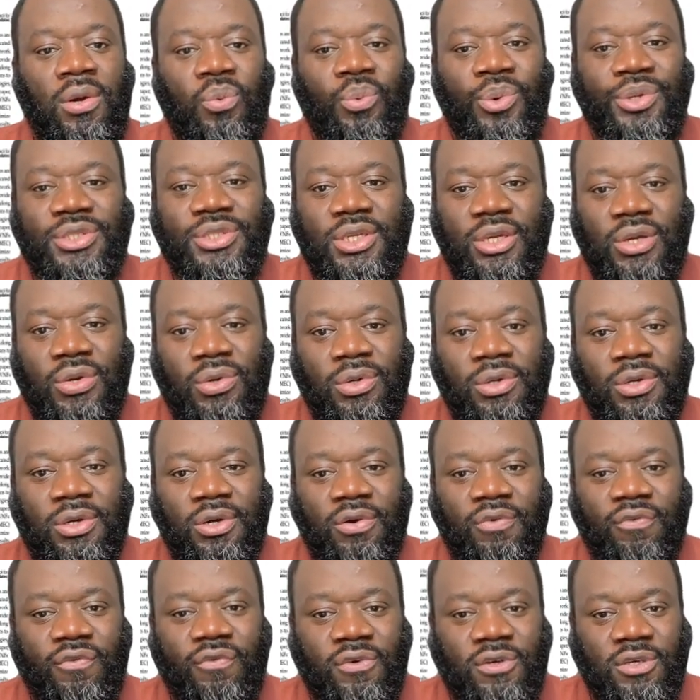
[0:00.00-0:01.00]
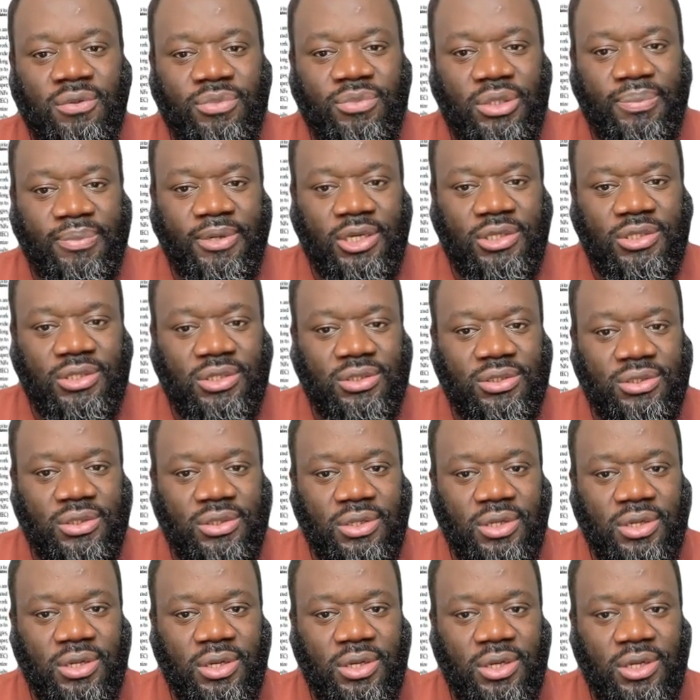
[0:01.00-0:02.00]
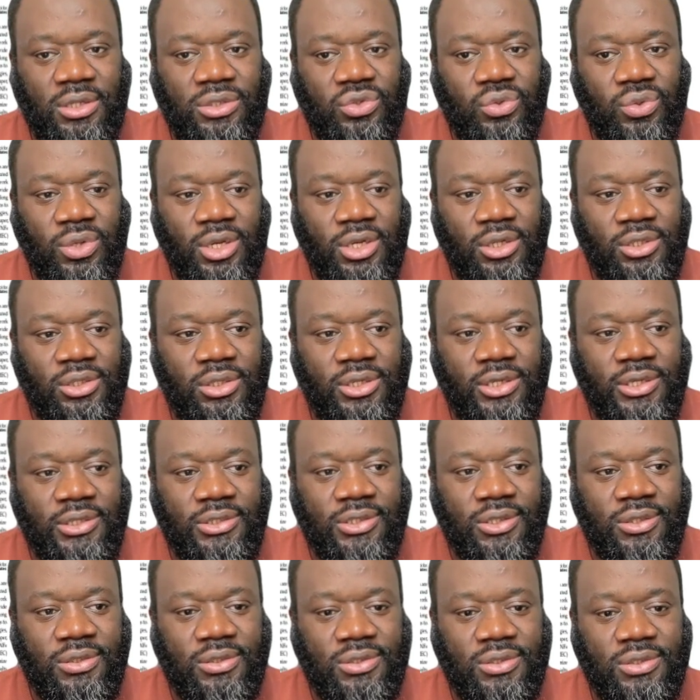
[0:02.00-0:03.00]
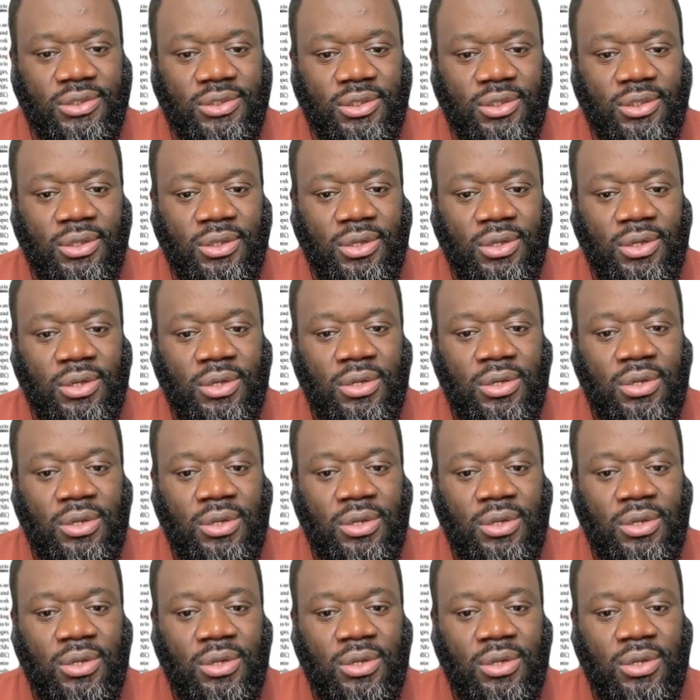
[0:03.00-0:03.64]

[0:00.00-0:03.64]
with the goal of minimizing end-to-end latency.